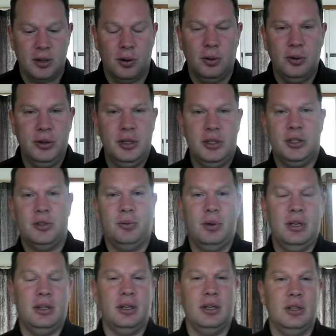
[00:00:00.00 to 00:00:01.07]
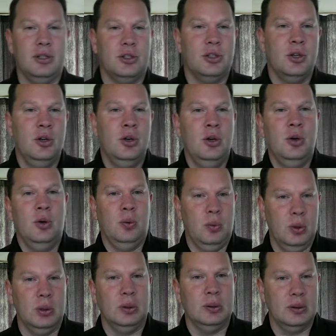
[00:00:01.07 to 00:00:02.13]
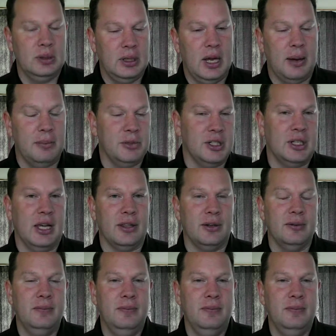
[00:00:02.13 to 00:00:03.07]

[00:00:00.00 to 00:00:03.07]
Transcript: All these three things will come together.